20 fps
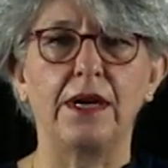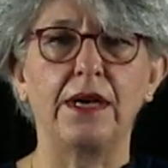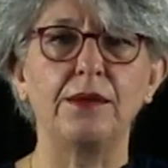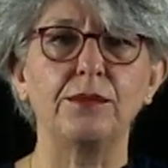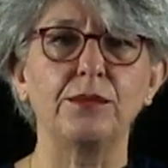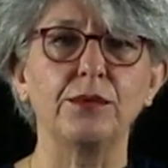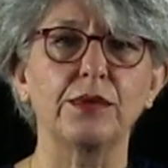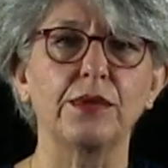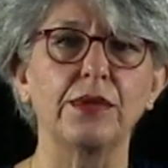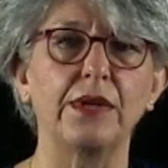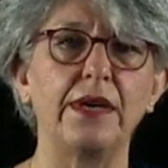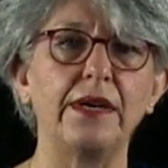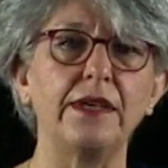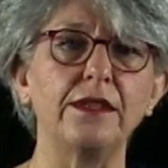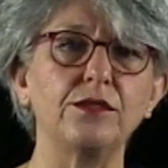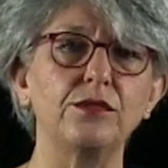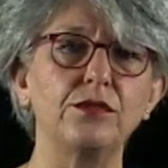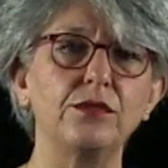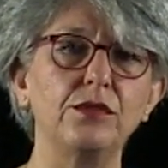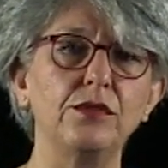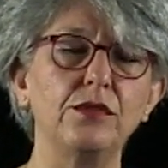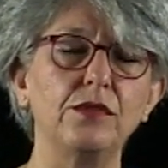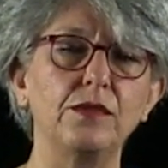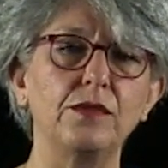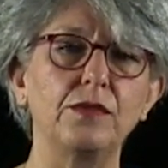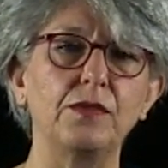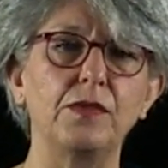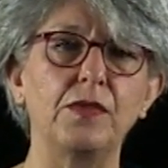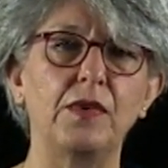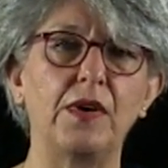would like to
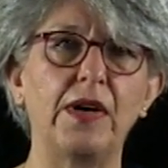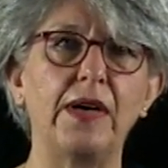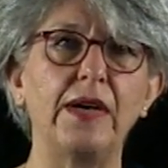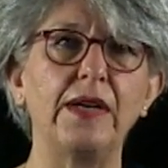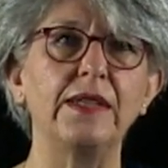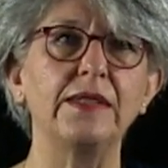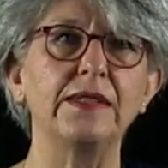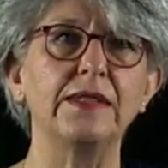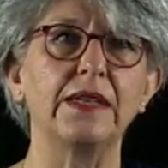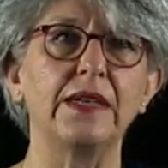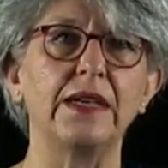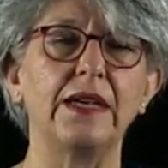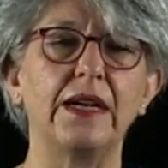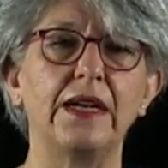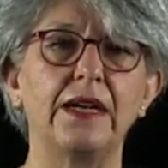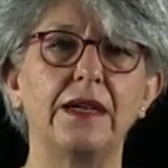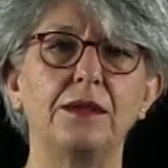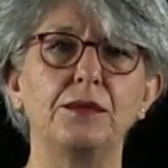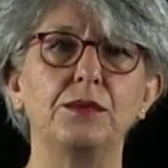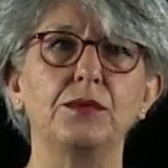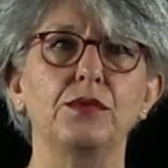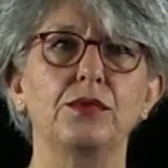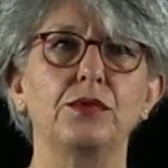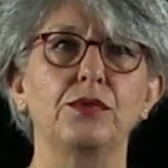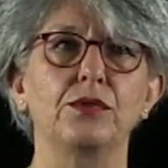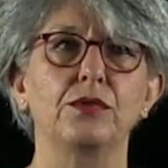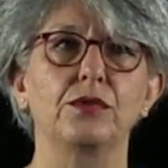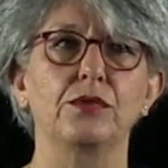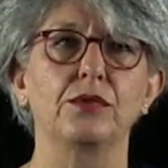find out